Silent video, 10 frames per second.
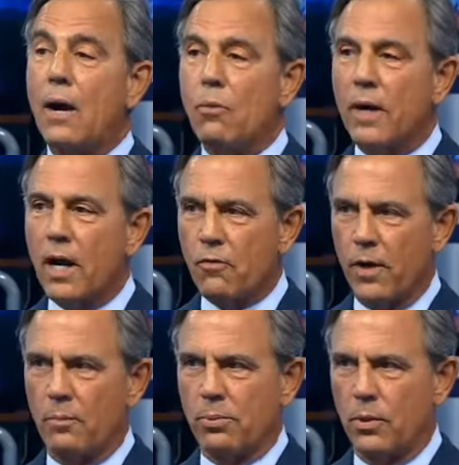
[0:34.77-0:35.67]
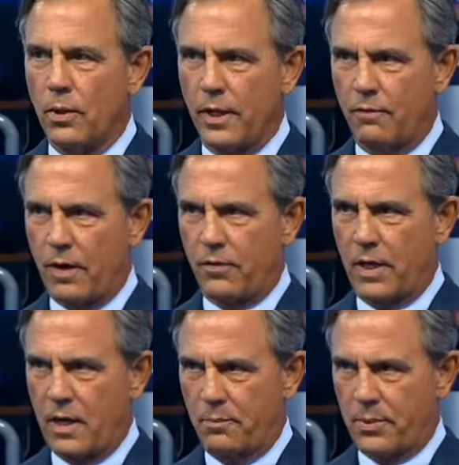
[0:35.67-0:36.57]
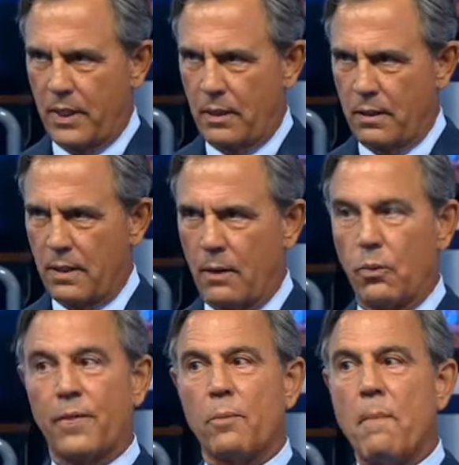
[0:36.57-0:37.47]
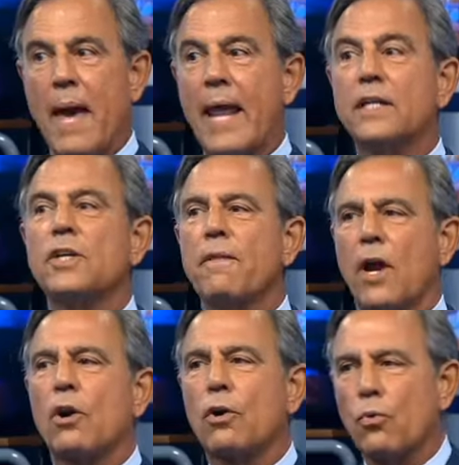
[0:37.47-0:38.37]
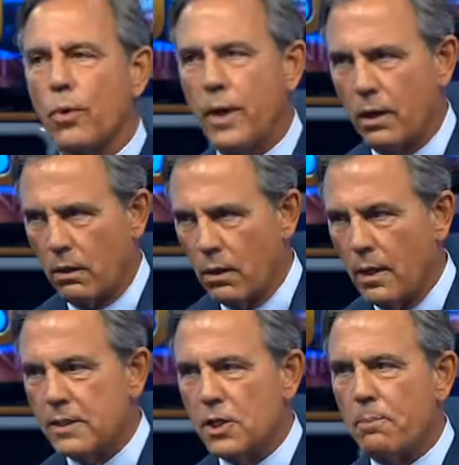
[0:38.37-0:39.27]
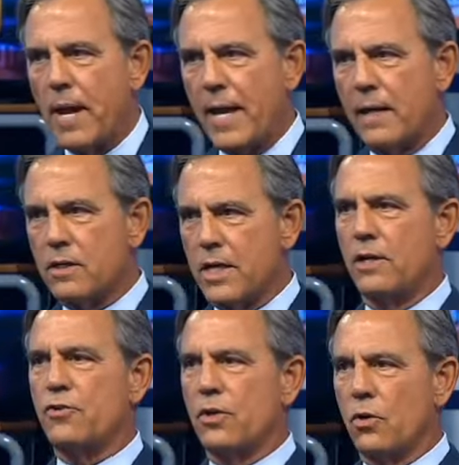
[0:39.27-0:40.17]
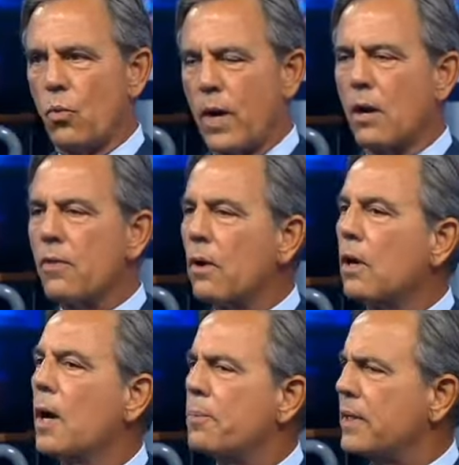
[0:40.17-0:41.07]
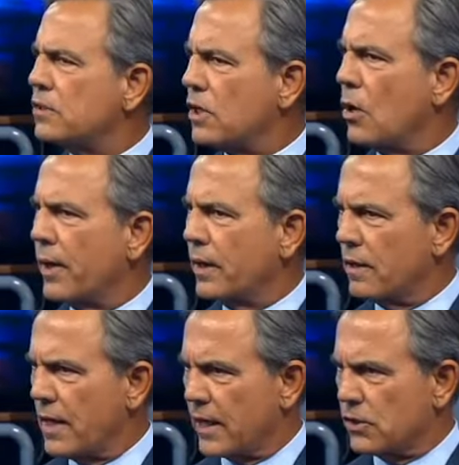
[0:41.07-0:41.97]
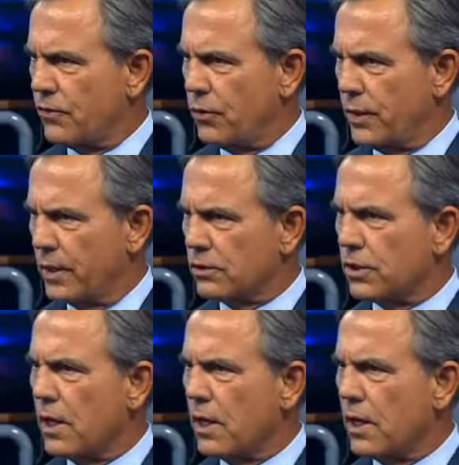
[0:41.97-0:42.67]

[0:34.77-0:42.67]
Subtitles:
I want every employee of every company, when they're managing their career, to pay attention to where their company's going in the next few years.